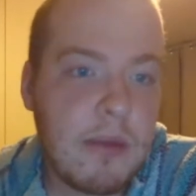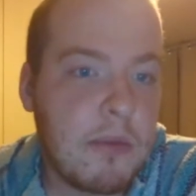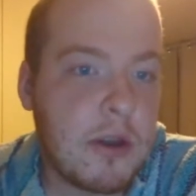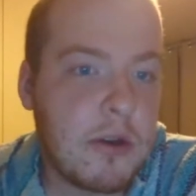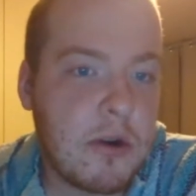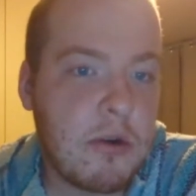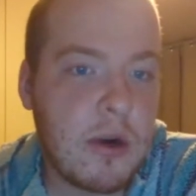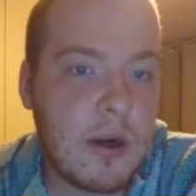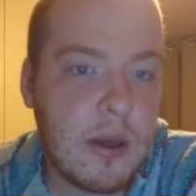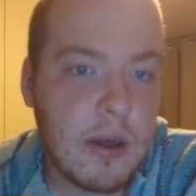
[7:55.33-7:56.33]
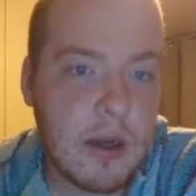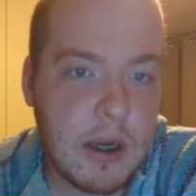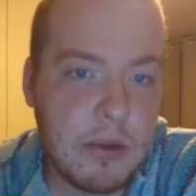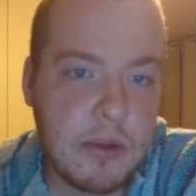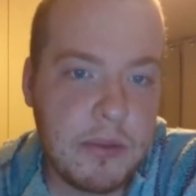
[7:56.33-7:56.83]
Mother Corn,
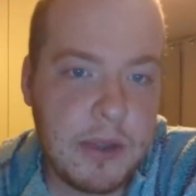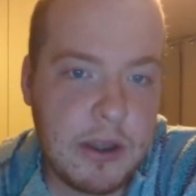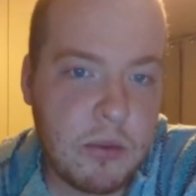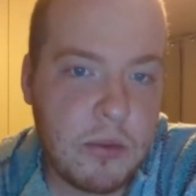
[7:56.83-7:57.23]
I will be the